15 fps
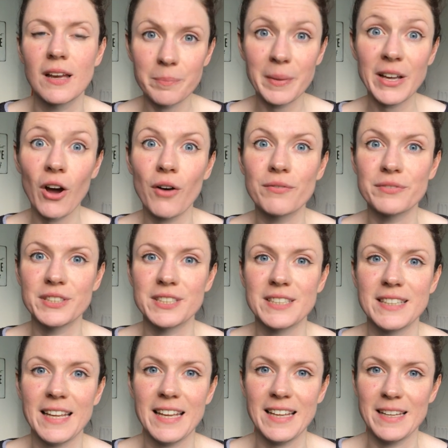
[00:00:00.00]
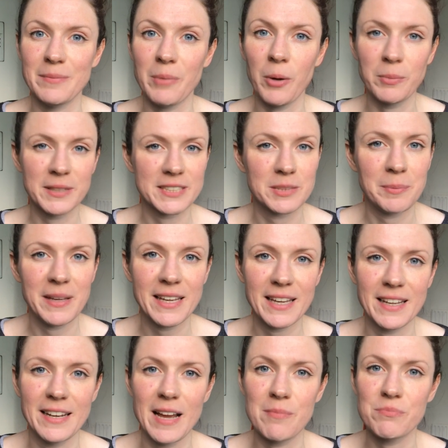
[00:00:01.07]
be confident in public
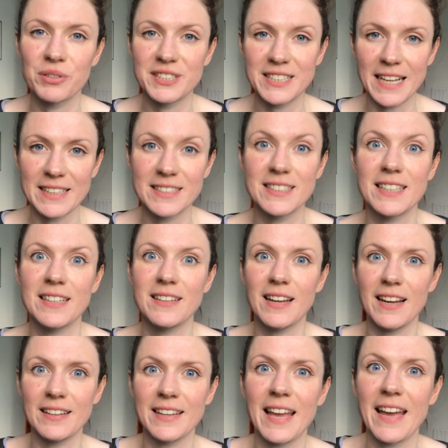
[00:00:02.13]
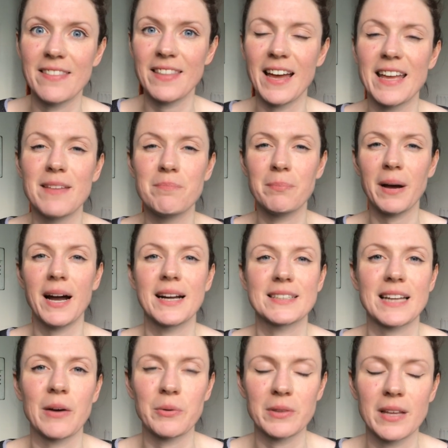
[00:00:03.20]
speaking and presenting and getting that impact
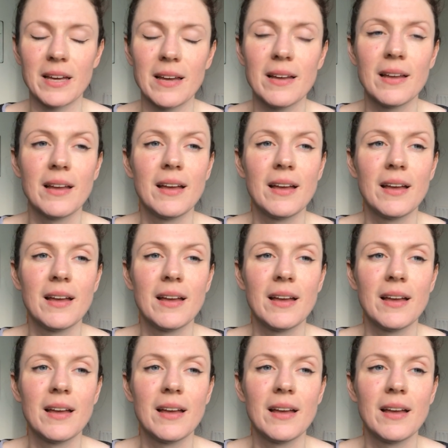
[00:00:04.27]
out there